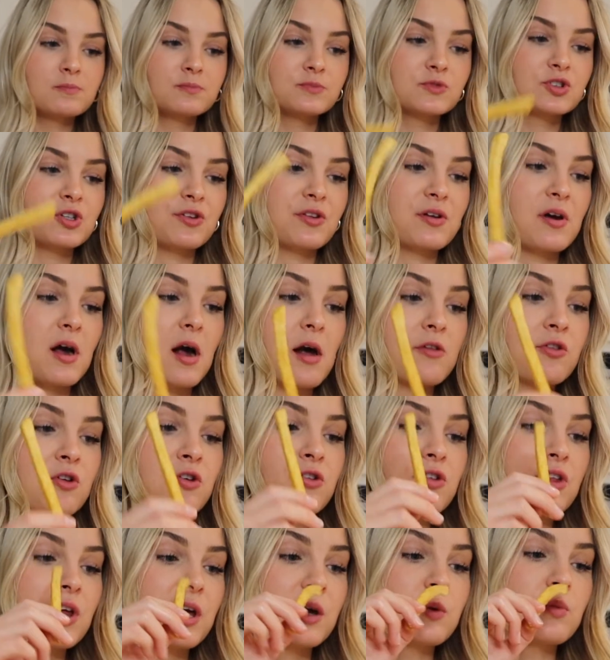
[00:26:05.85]
So the
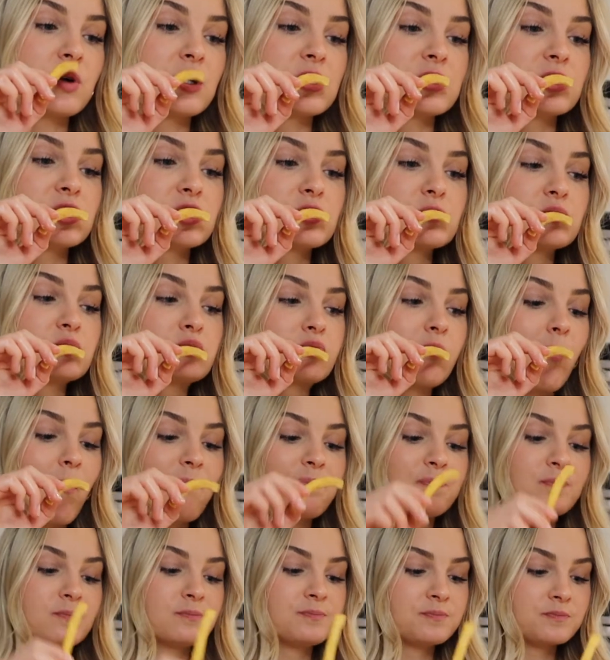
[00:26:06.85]
other thing was,
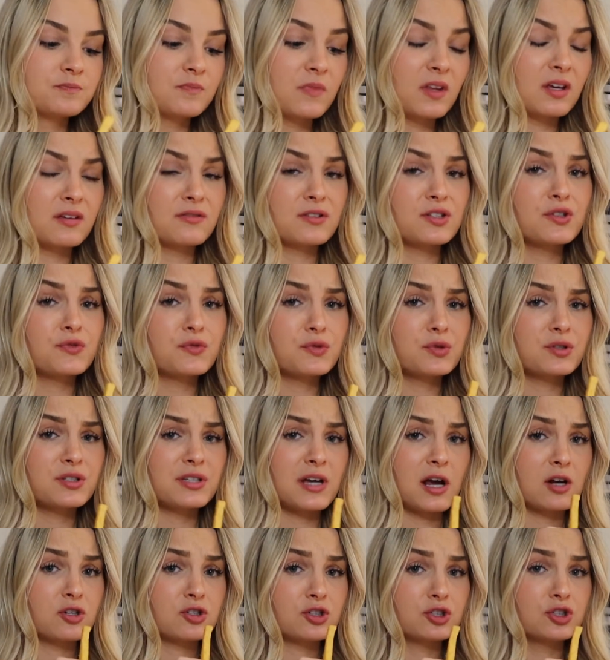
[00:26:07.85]
this food is
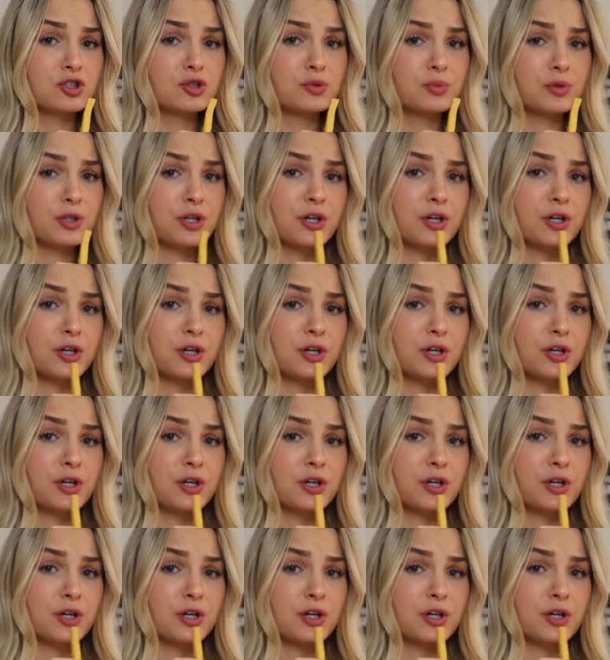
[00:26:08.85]
actually super